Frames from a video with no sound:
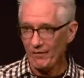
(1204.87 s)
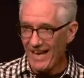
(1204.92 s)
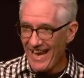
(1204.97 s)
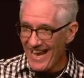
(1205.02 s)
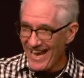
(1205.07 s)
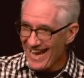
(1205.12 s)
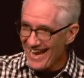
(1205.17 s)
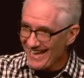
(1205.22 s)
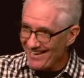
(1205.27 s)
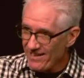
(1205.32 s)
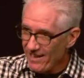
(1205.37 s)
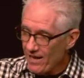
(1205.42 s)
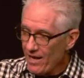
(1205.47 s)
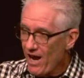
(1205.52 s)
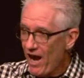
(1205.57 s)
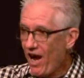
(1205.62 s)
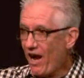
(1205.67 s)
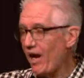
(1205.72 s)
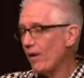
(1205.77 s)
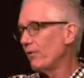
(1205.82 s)
And
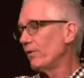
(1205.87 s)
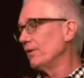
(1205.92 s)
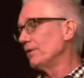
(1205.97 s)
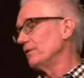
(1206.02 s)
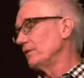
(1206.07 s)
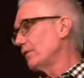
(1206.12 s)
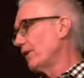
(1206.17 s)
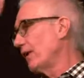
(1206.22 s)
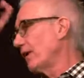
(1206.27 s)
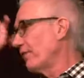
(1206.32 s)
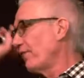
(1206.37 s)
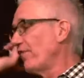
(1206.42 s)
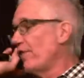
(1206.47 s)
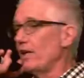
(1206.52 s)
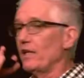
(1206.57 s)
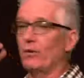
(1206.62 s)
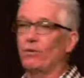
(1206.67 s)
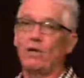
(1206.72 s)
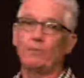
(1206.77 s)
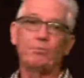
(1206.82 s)
I went and trying to
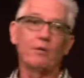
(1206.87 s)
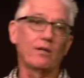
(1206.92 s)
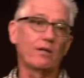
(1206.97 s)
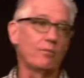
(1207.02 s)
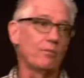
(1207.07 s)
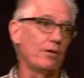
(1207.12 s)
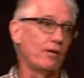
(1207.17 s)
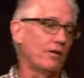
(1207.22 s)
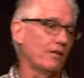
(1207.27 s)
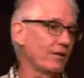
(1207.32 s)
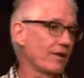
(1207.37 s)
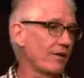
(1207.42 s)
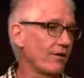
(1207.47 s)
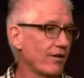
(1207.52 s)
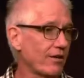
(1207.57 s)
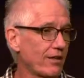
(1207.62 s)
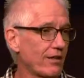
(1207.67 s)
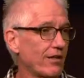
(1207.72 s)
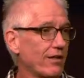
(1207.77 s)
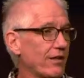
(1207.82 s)
follow up on them all, and
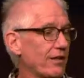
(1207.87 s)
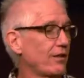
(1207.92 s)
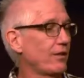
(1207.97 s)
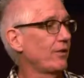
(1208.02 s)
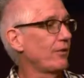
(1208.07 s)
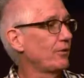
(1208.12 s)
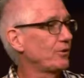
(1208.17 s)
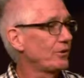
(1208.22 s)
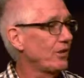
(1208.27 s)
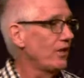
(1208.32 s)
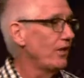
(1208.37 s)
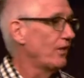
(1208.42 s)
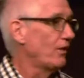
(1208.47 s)
on and on it goes.